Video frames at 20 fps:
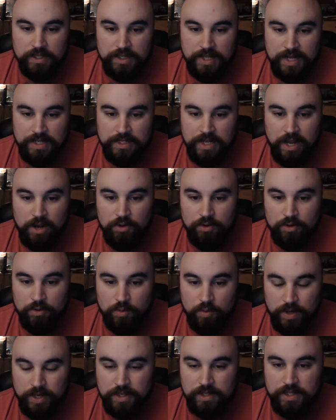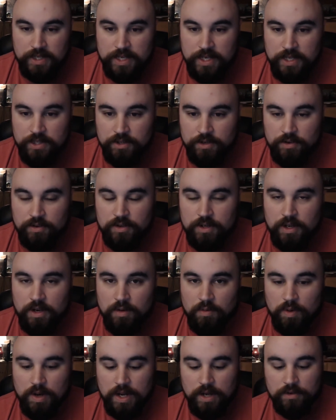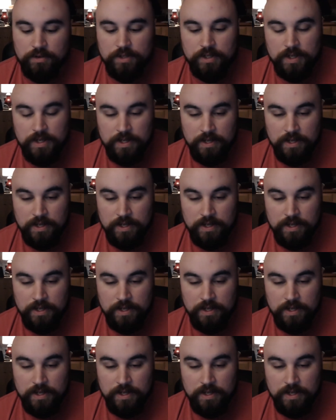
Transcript: That's how quickly he turned it around.